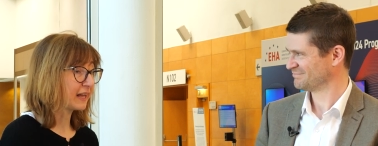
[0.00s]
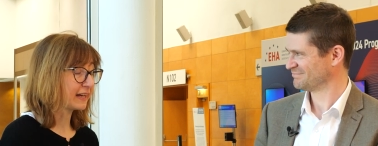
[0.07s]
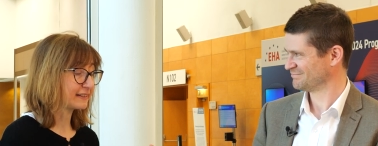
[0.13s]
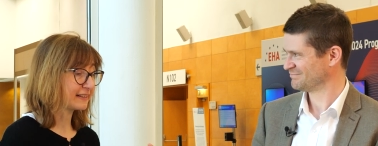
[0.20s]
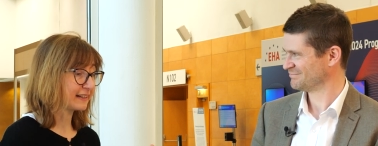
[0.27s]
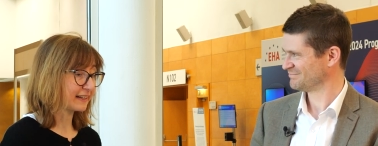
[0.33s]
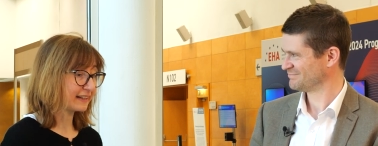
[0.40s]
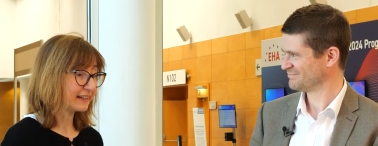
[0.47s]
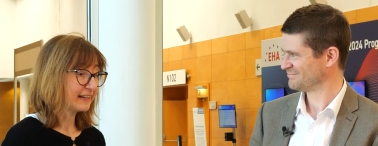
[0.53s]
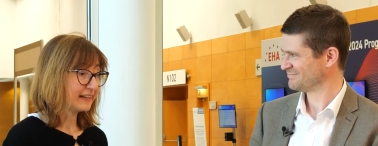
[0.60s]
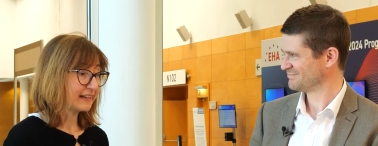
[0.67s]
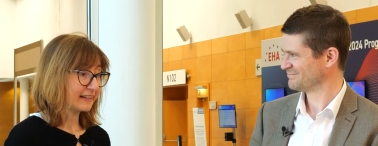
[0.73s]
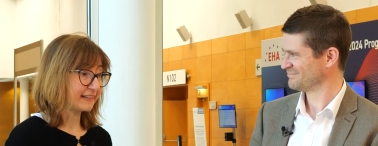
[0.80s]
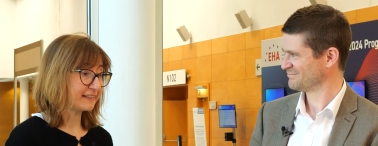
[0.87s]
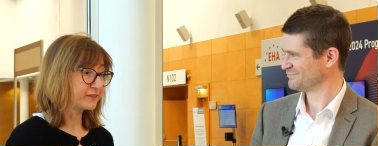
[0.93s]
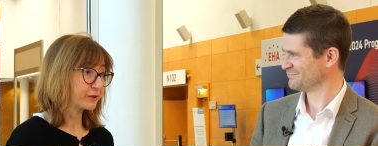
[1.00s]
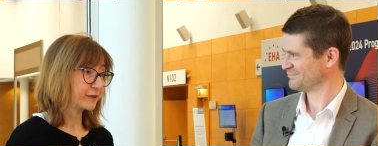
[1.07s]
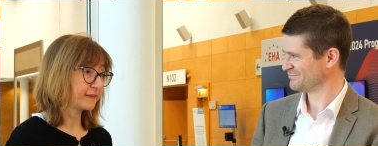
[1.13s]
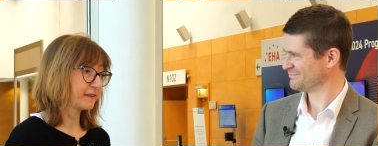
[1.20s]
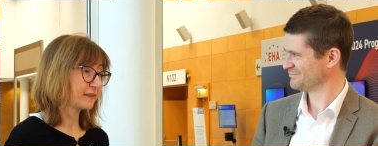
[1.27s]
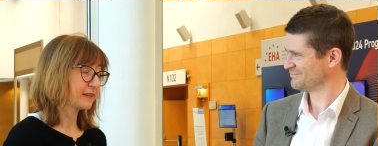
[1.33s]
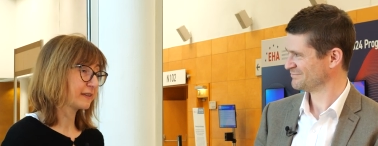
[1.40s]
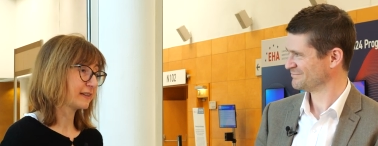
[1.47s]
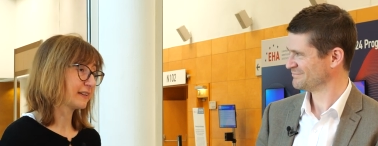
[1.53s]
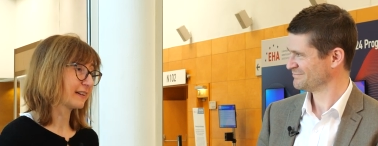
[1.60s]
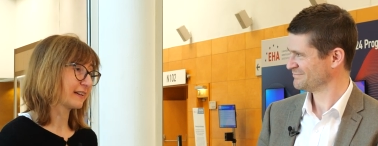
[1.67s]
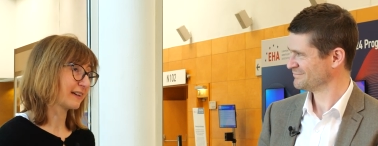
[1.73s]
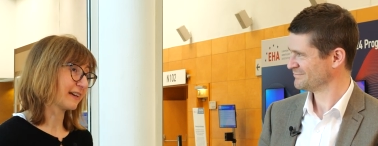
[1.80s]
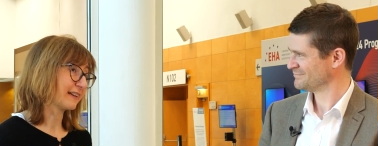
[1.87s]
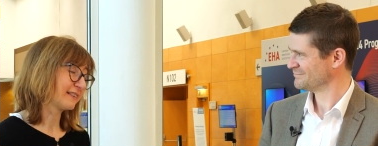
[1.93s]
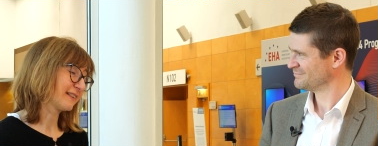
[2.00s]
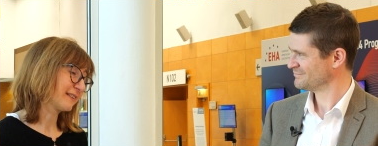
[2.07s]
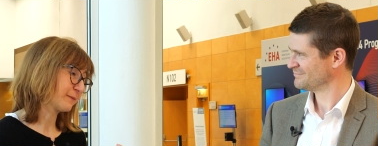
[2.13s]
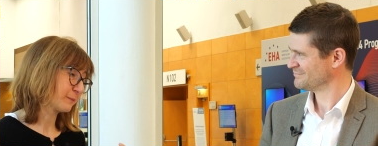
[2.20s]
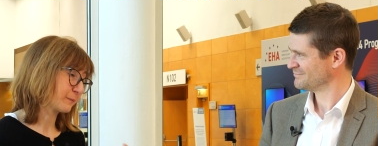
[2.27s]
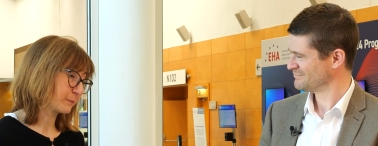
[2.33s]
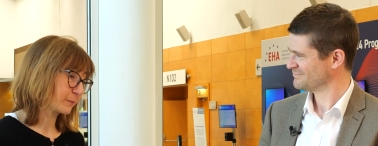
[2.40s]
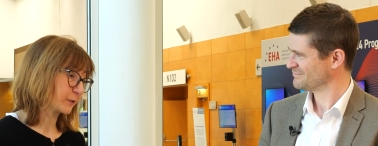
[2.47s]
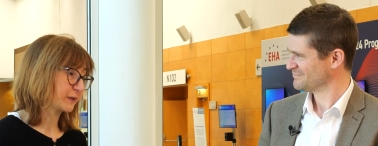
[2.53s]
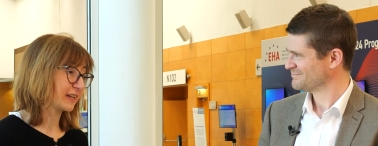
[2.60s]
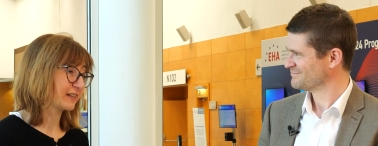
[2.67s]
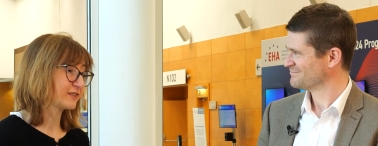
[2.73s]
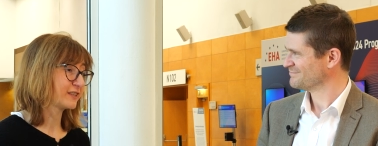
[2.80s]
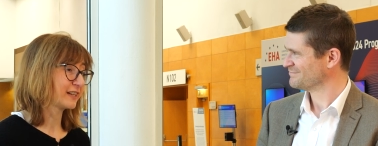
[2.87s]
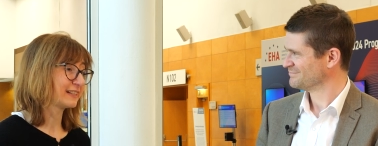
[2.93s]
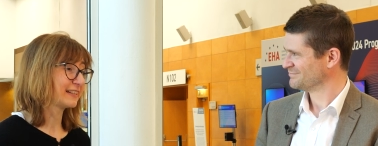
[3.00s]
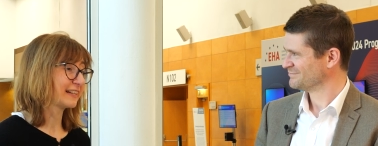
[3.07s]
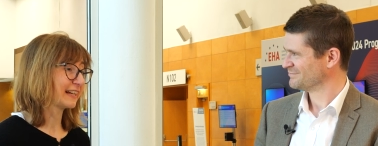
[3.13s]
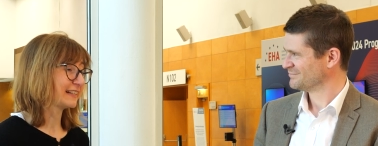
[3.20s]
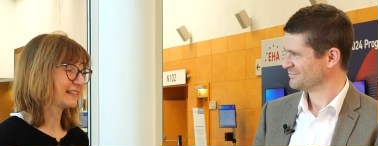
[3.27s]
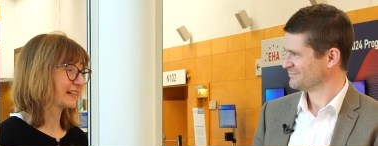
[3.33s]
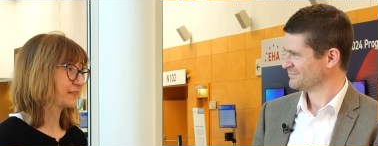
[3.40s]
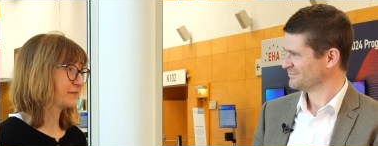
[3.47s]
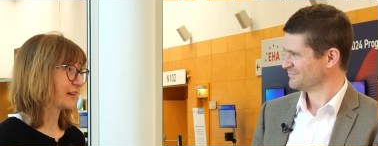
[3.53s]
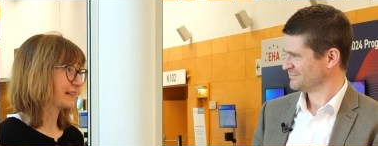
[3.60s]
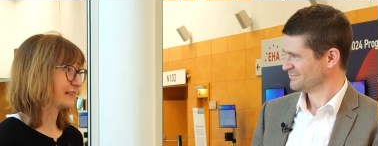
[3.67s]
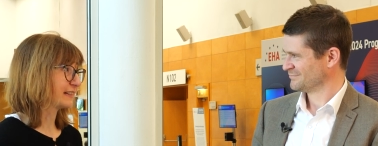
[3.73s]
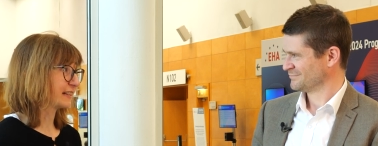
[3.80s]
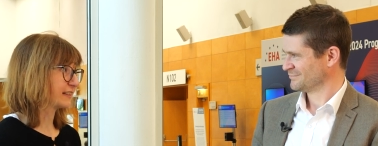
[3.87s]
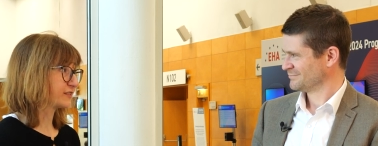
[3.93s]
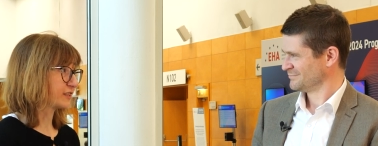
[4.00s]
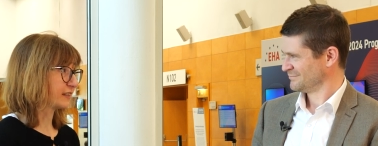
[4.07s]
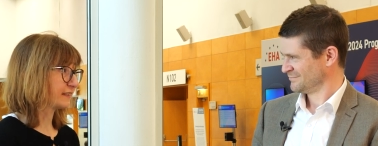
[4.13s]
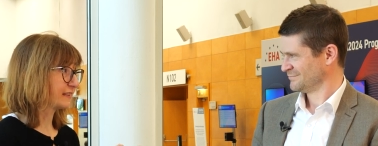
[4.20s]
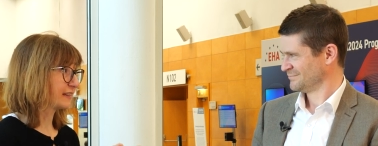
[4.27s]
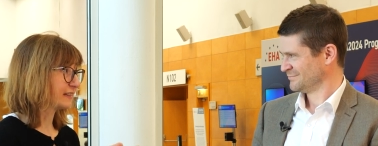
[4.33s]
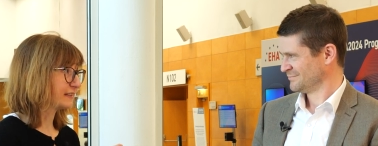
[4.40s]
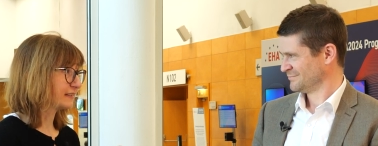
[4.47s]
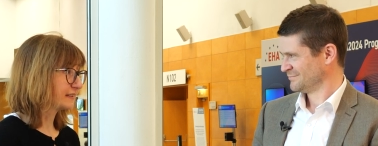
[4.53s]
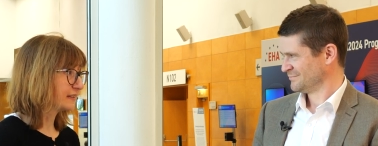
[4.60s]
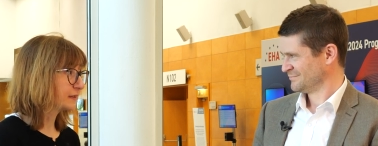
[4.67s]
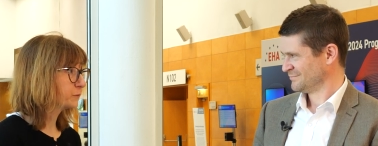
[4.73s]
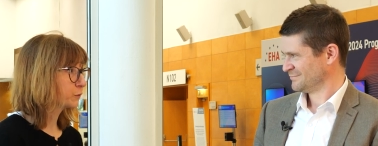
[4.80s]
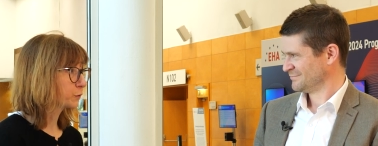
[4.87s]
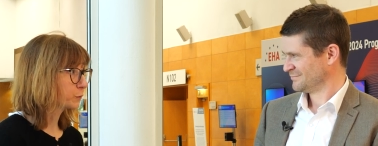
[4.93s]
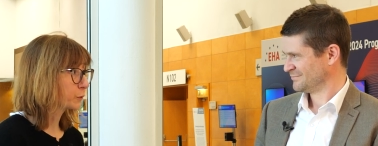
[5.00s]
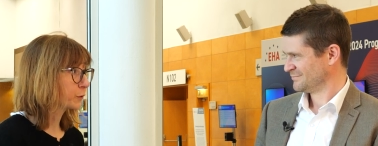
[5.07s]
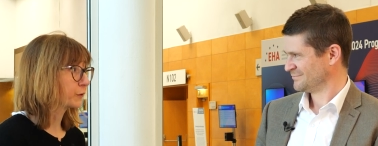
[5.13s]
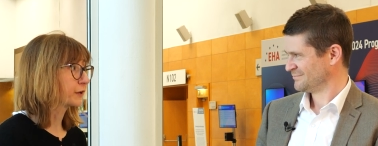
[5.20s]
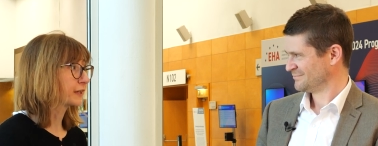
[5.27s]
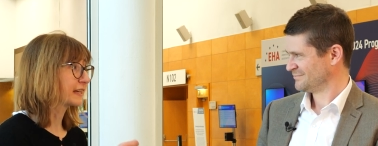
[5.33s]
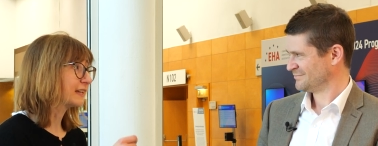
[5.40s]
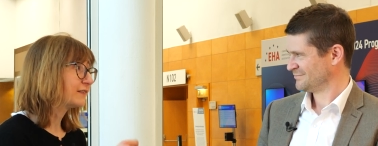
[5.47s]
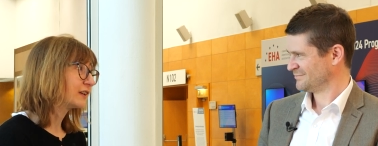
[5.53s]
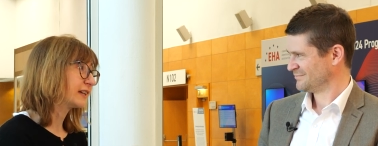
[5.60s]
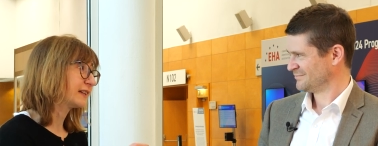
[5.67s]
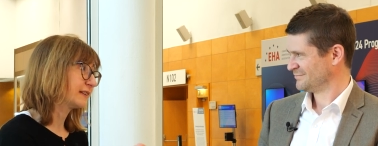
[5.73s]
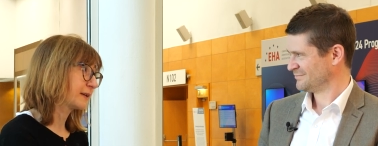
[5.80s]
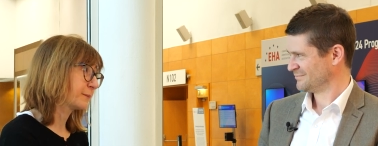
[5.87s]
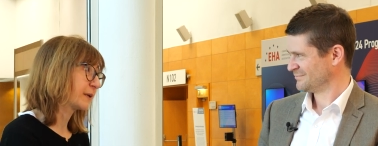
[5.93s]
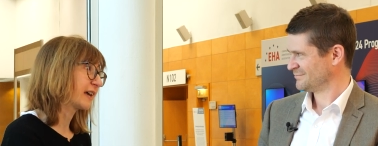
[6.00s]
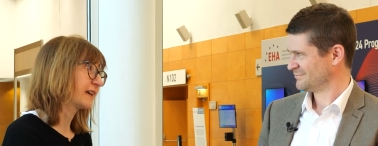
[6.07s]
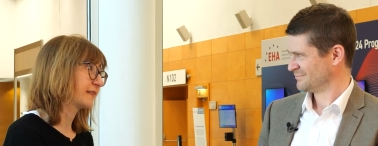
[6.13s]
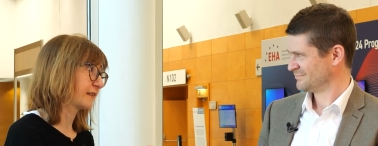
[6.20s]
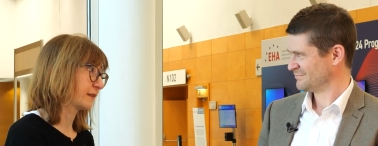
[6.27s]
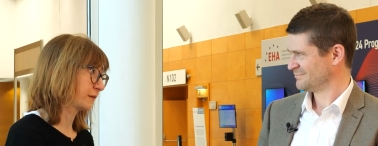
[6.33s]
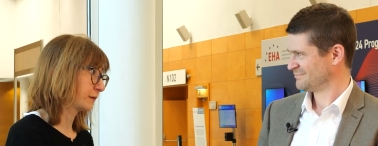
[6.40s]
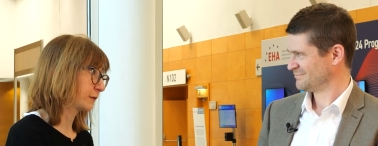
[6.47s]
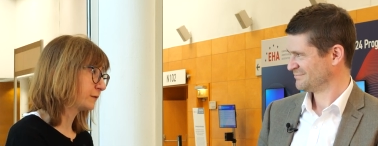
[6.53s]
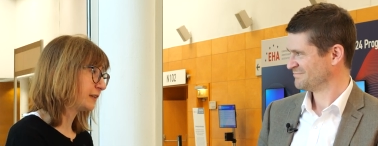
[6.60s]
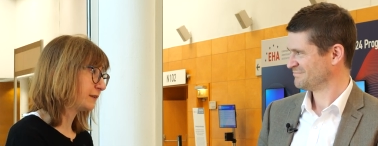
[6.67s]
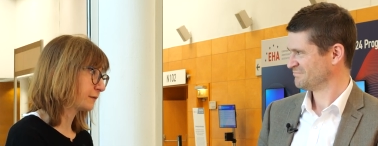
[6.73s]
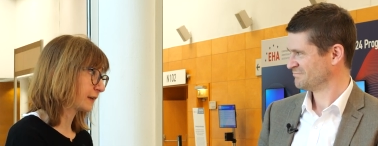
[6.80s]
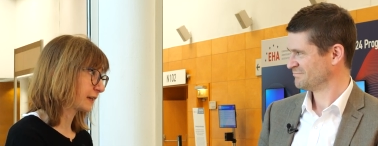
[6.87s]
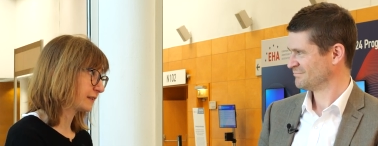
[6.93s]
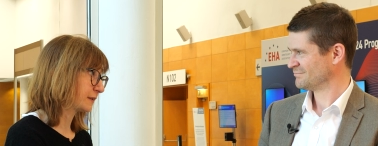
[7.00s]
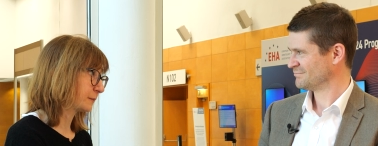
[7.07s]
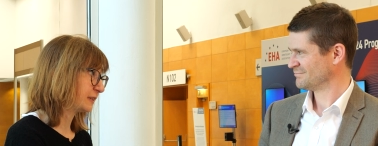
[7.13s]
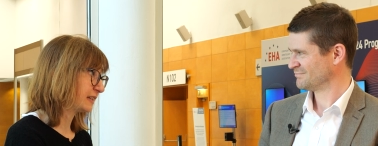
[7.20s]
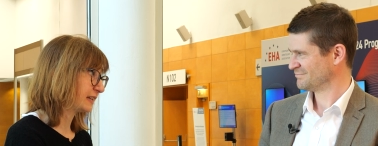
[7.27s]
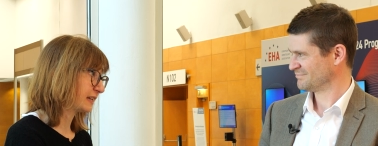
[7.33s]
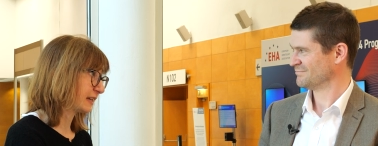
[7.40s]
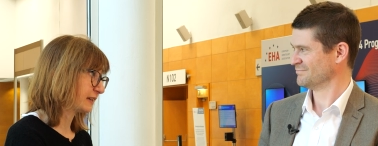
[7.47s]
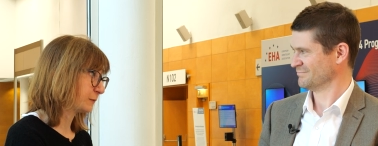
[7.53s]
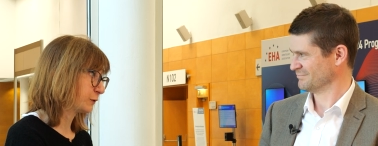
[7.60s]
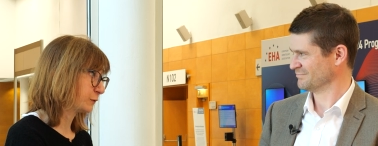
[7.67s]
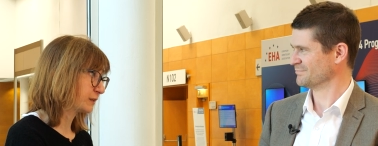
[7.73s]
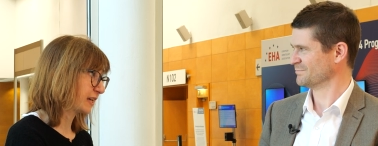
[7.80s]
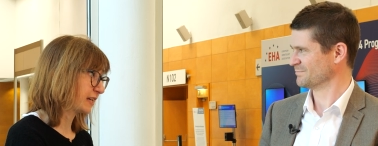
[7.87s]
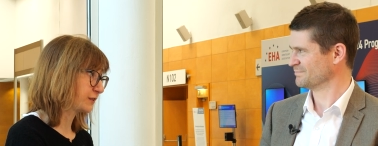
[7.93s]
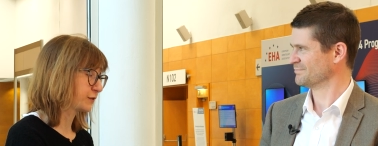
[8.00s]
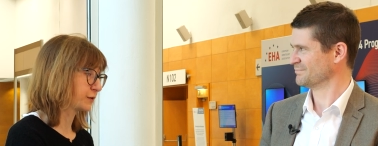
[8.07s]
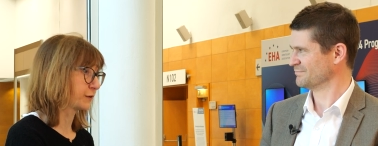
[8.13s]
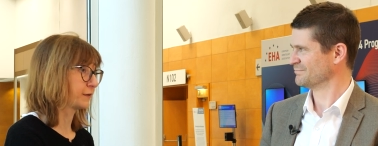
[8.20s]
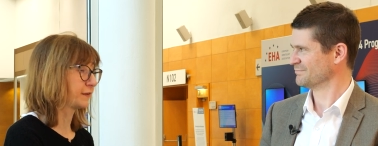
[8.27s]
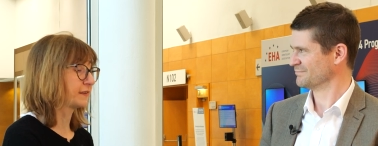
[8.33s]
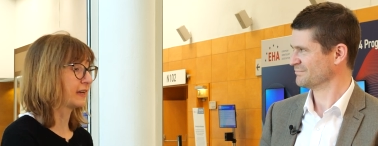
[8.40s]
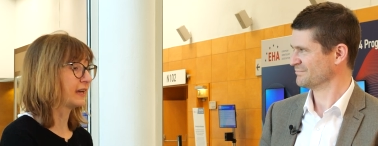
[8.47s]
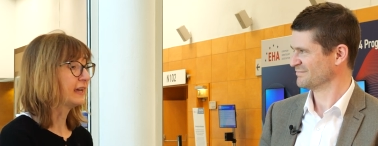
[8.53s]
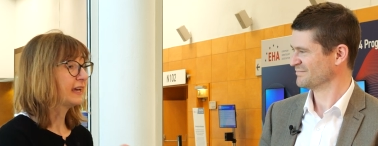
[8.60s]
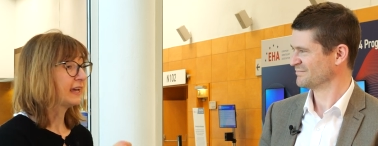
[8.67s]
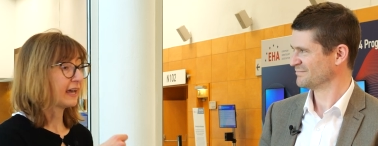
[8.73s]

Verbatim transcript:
Speaker 1: And the interesting uh, and potential great advantage is they seem to work even in the presence of different BTK mutations, uh,